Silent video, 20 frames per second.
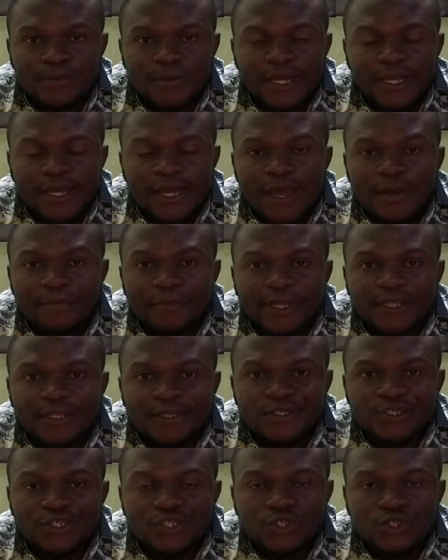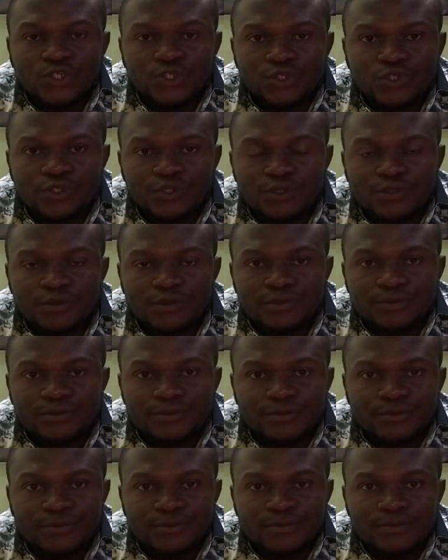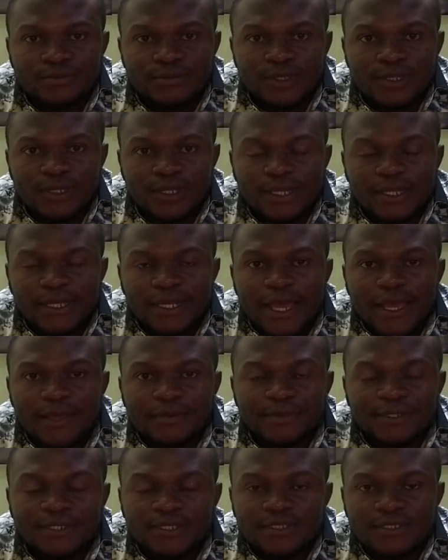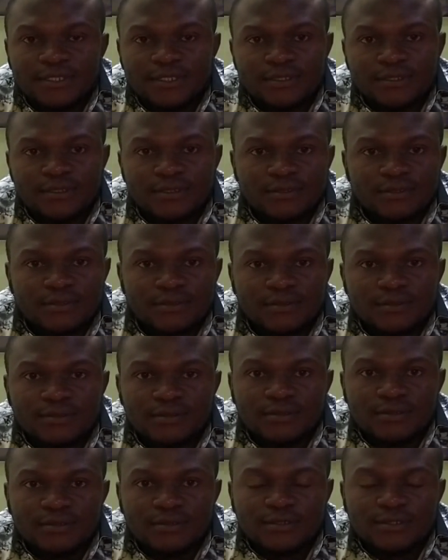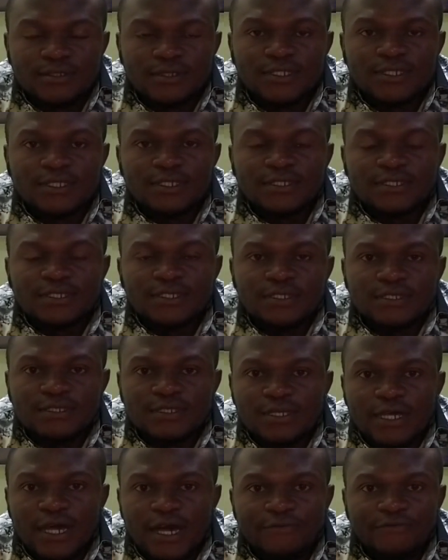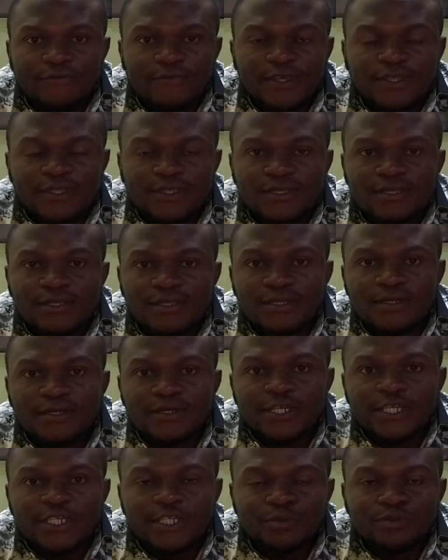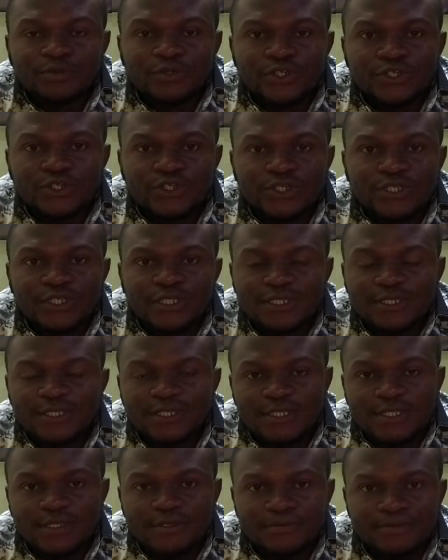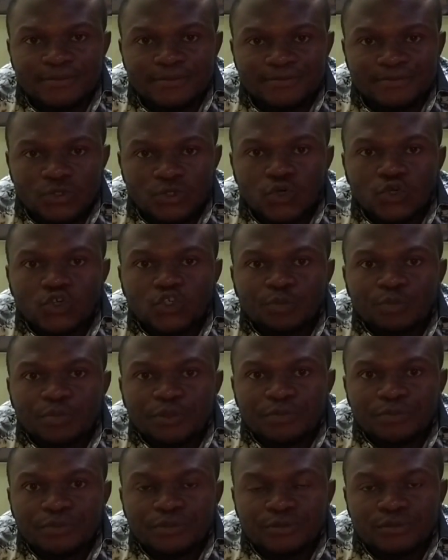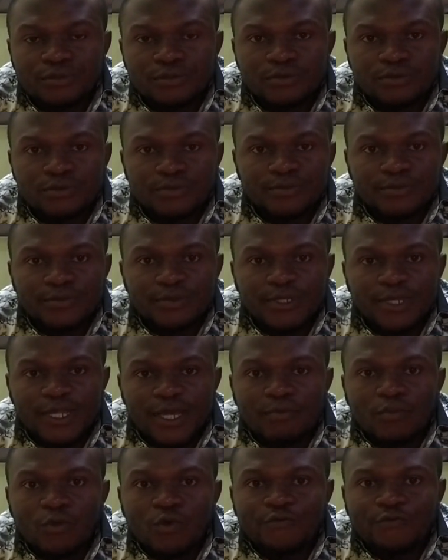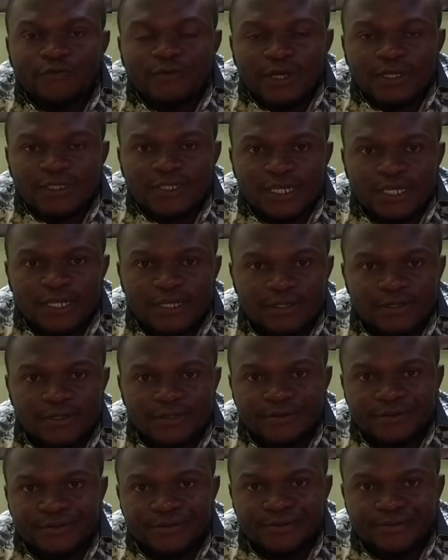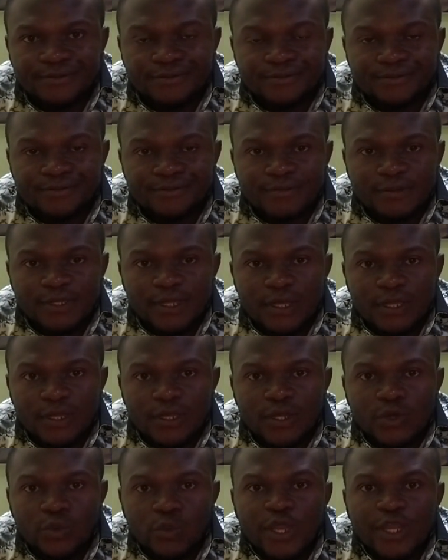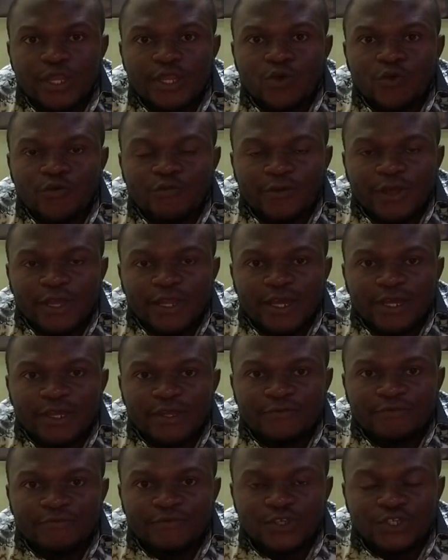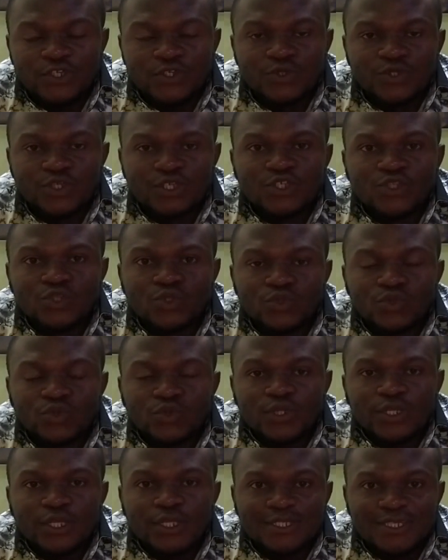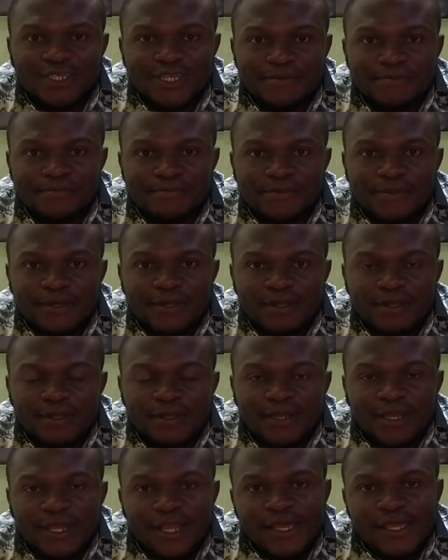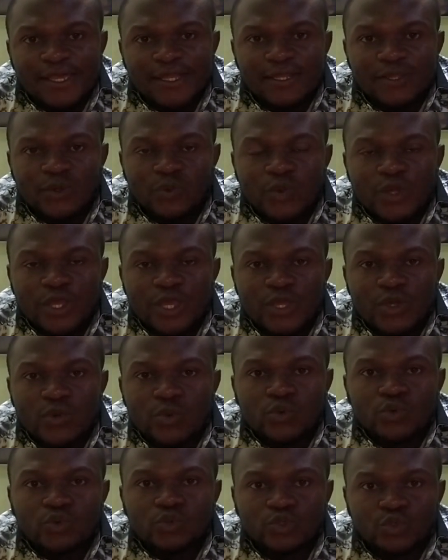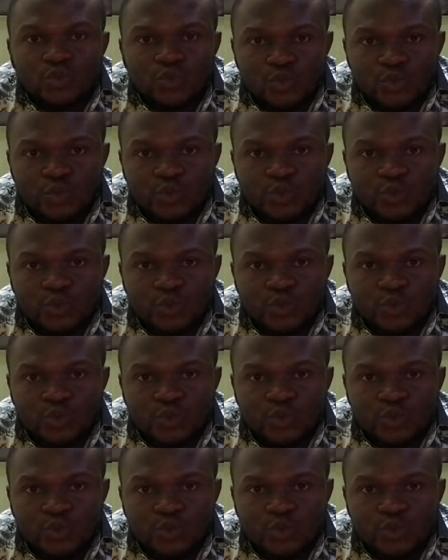like hypertension, diabetes, disease affecting the respiratory system. Those people, they are more fragile. The way they will fight an infection is not the same like the way we do.